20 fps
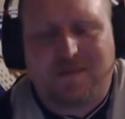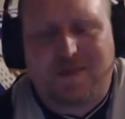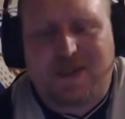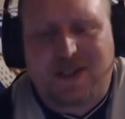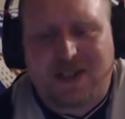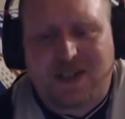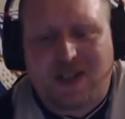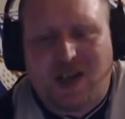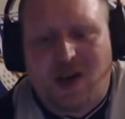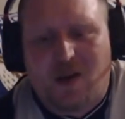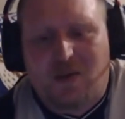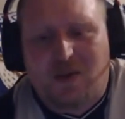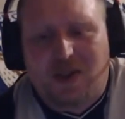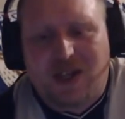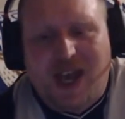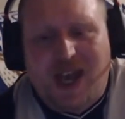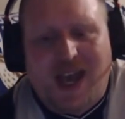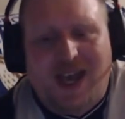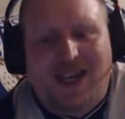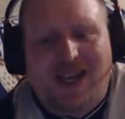So
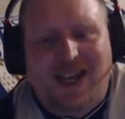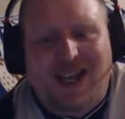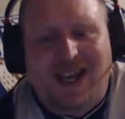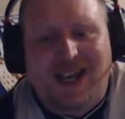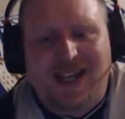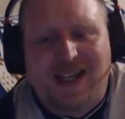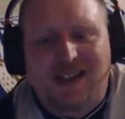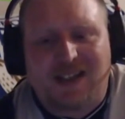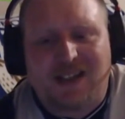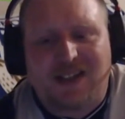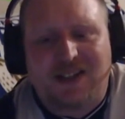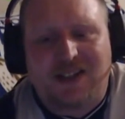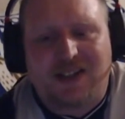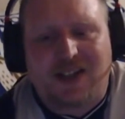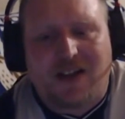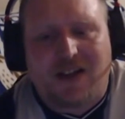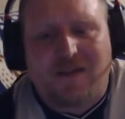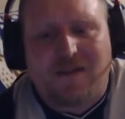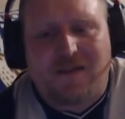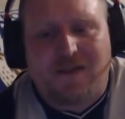yeah,
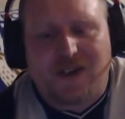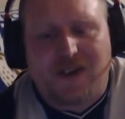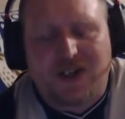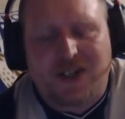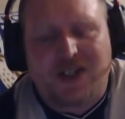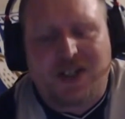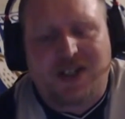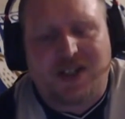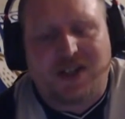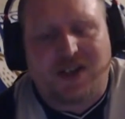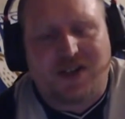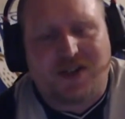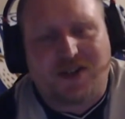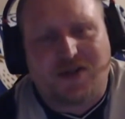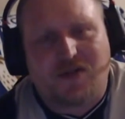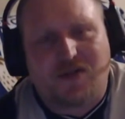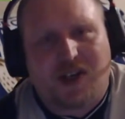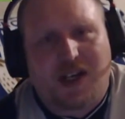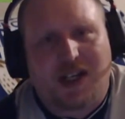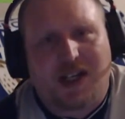England versus
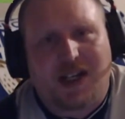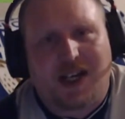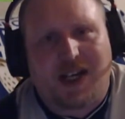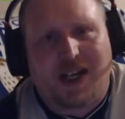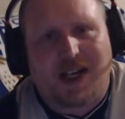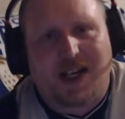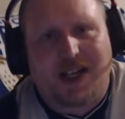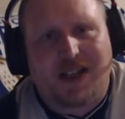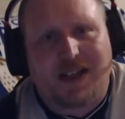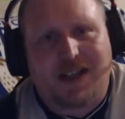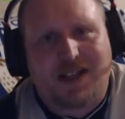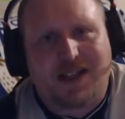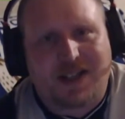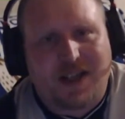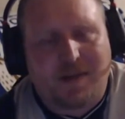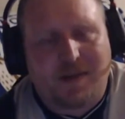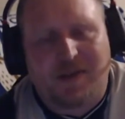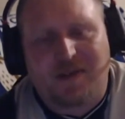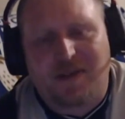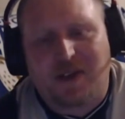Australia in the
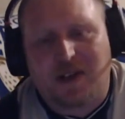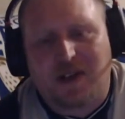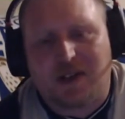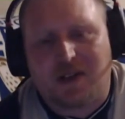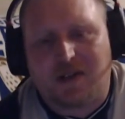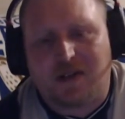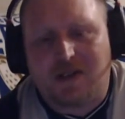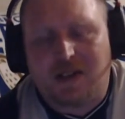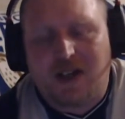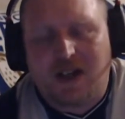semi-final.